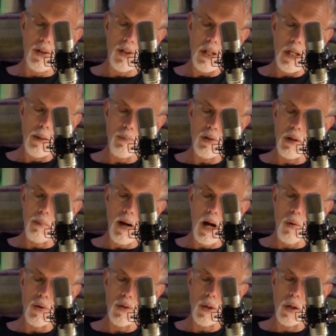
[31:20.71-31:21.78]
seemed some
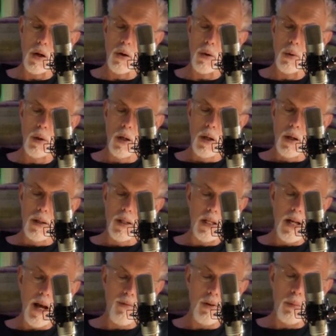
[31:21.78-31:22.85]
hours ago the
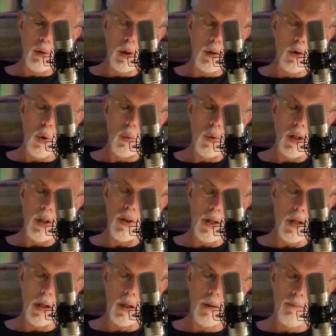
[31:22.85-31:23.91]
inevitable and only
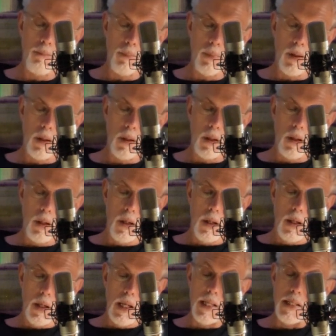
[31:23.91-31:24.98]
thing.
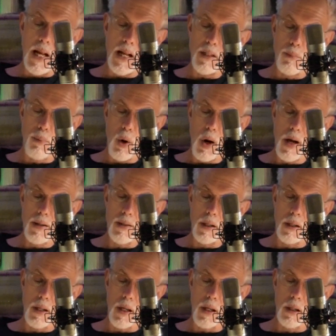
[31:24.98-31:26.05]
It is not surprising,
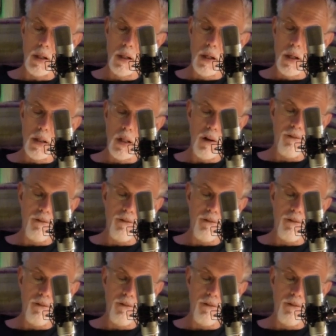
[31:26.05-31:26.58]
then, that he